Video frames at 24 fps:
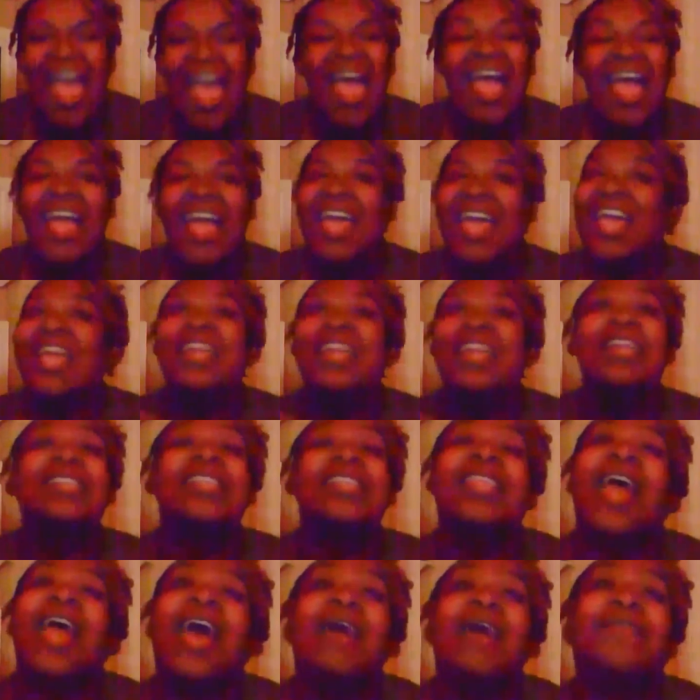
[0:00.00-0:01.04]
And he
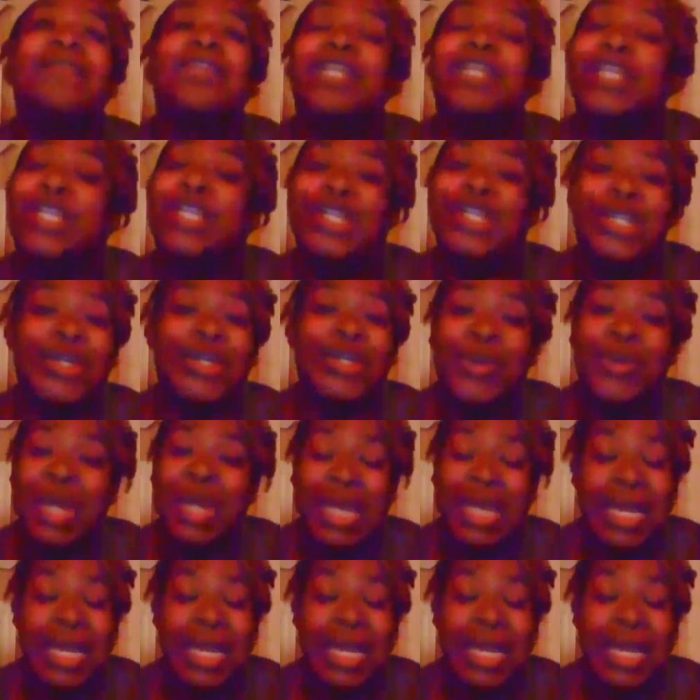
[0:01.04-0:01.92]
doesn't have to do